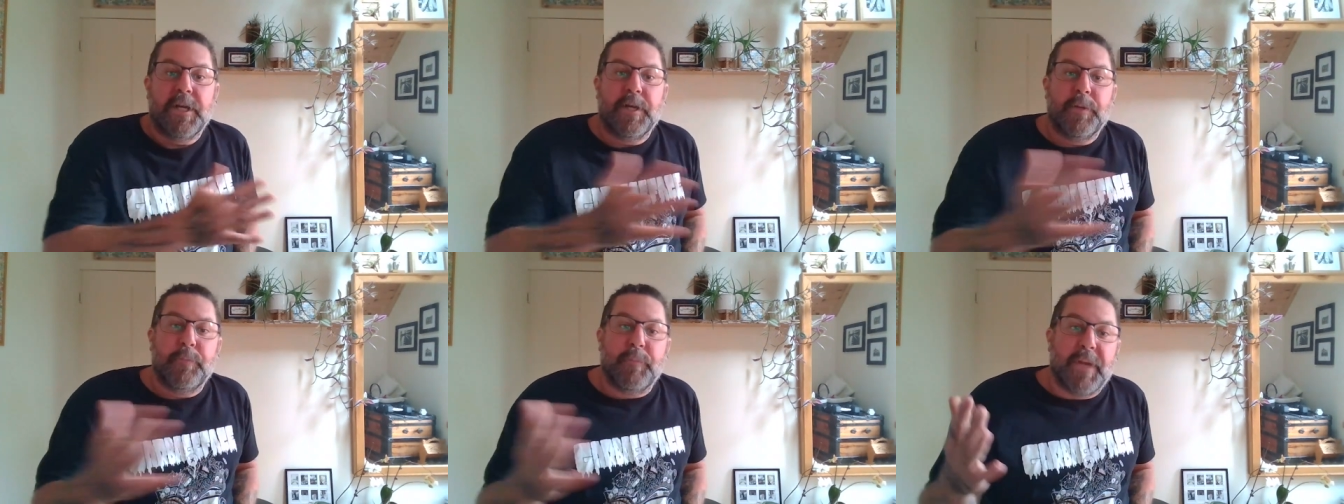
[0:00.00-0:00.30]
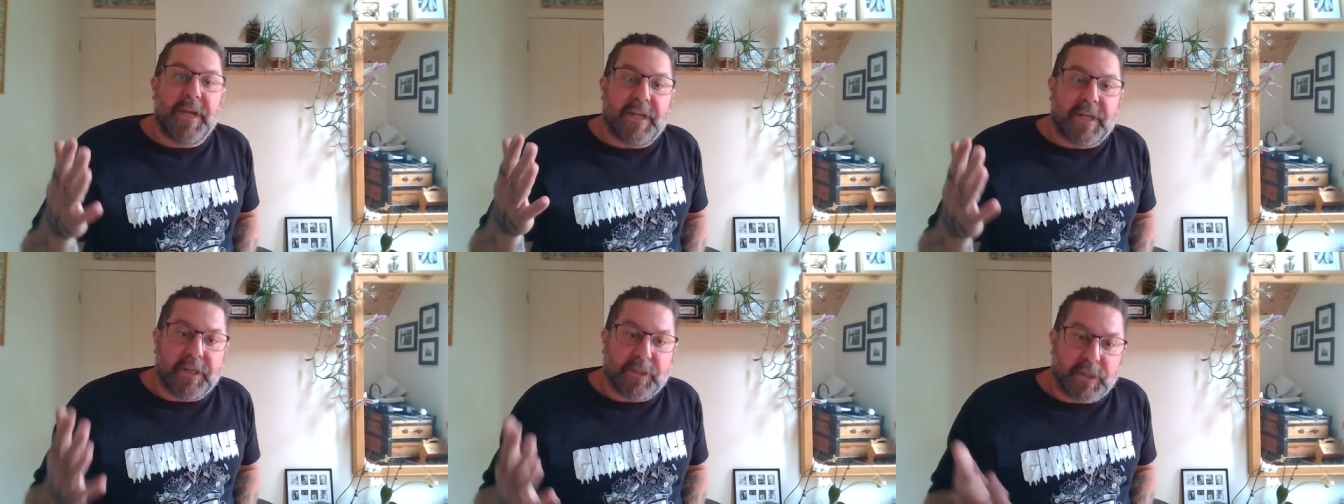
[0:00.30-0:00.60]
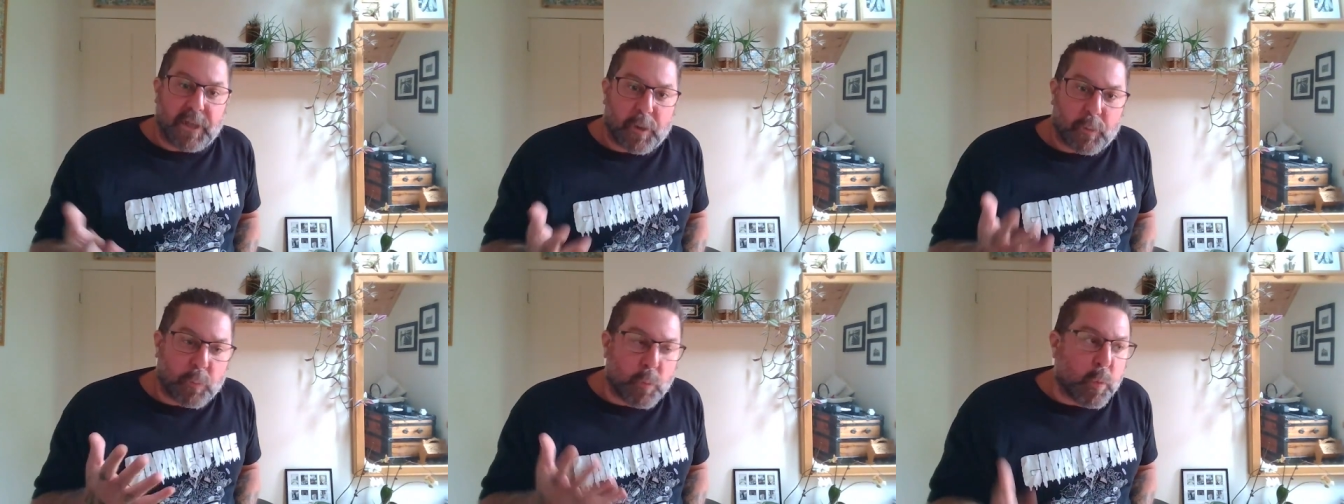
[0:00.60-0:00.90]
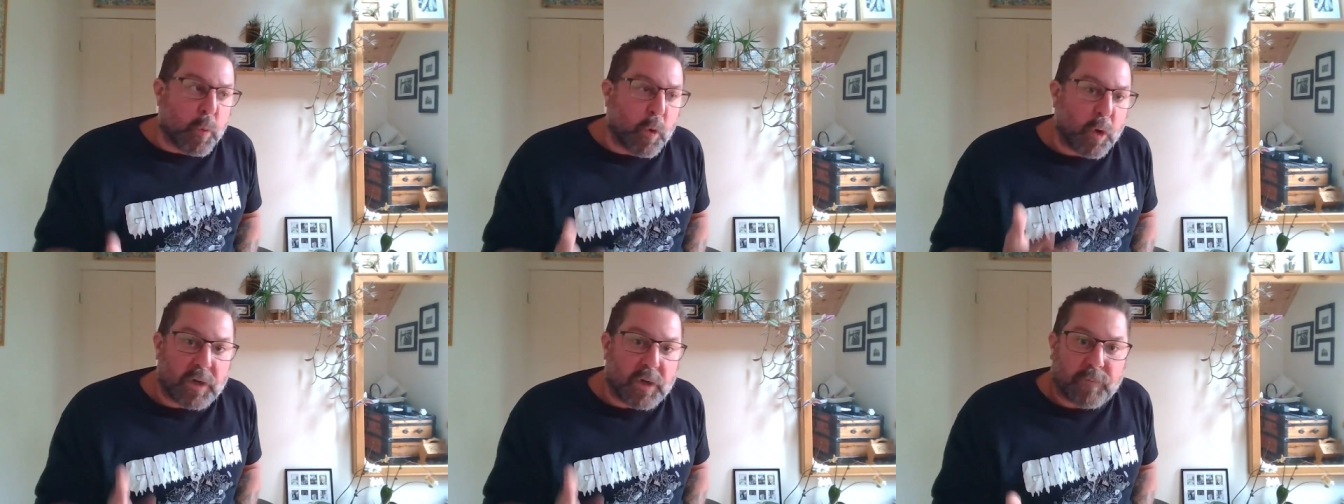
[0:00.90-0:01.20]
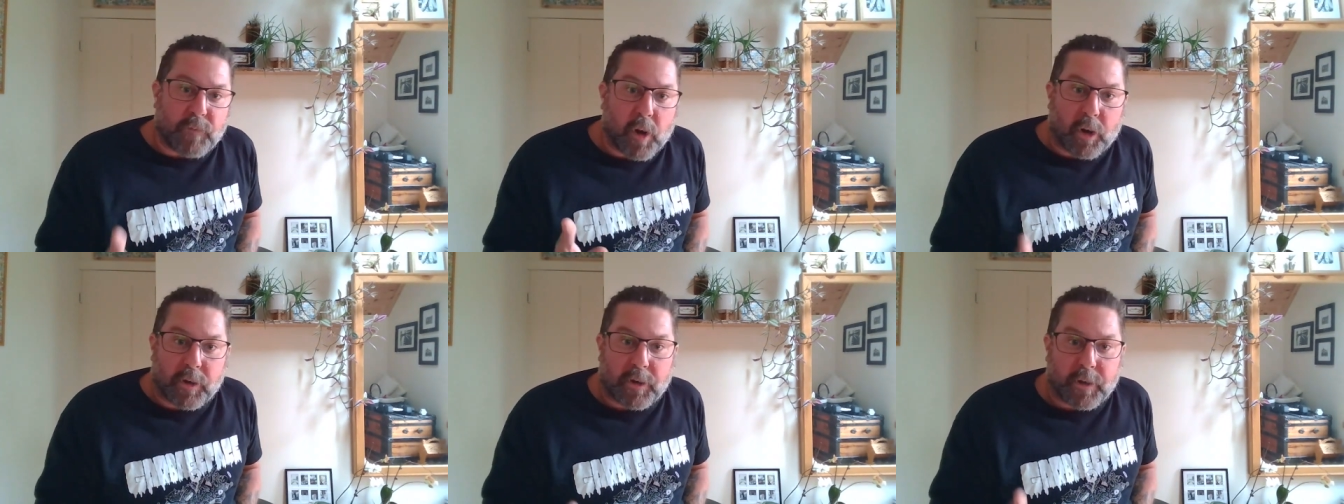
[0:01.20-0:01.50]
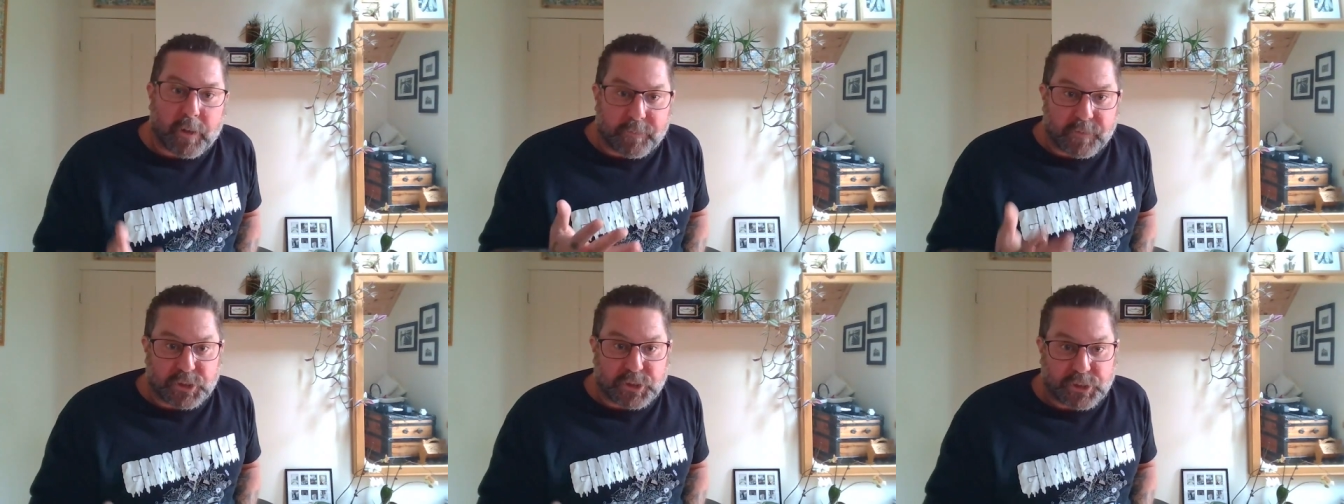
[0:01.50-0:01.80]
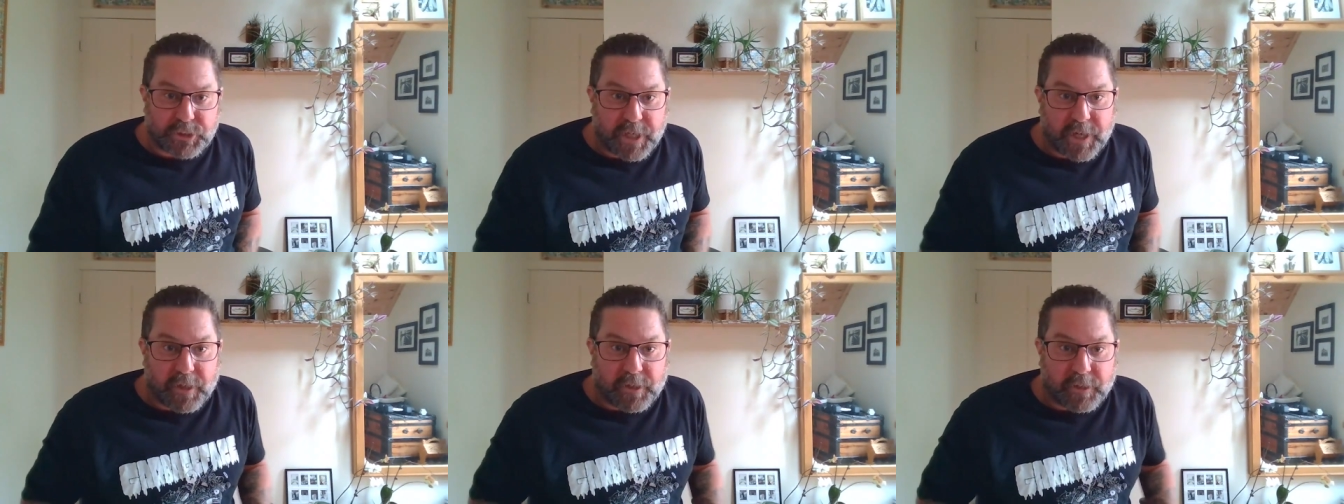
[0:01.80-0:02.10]
making yeah. a work of art out of a
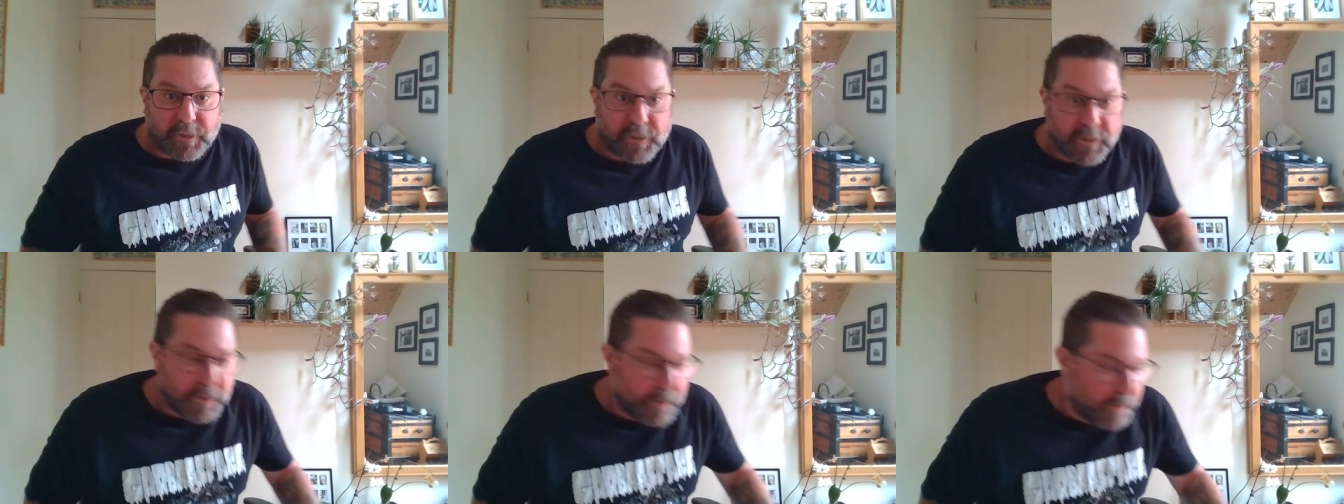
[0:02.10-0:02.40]
shell.